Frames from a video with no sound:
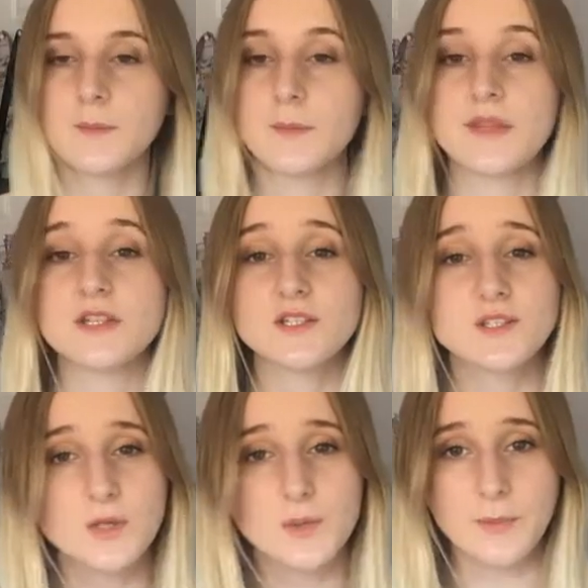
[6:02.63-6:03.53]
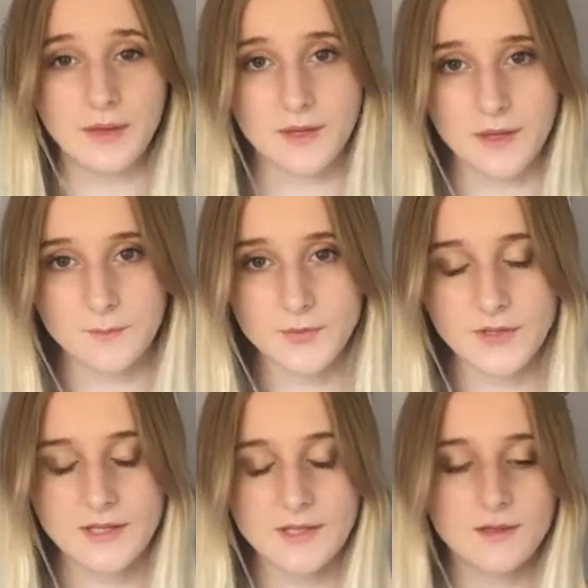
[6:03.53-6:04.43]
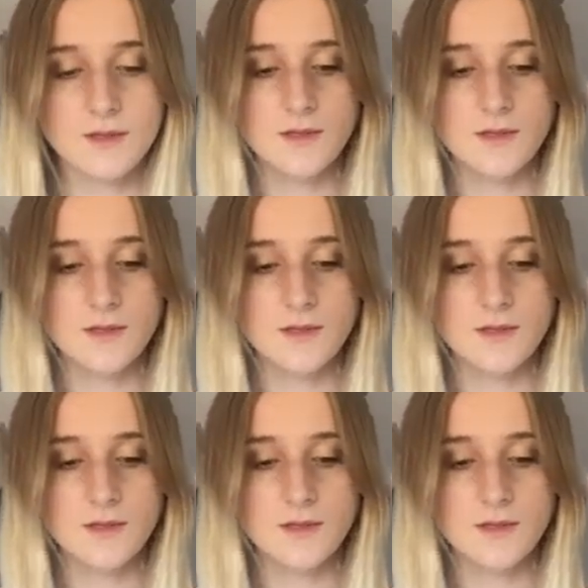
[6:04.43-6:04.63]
But they're just so big and pretty.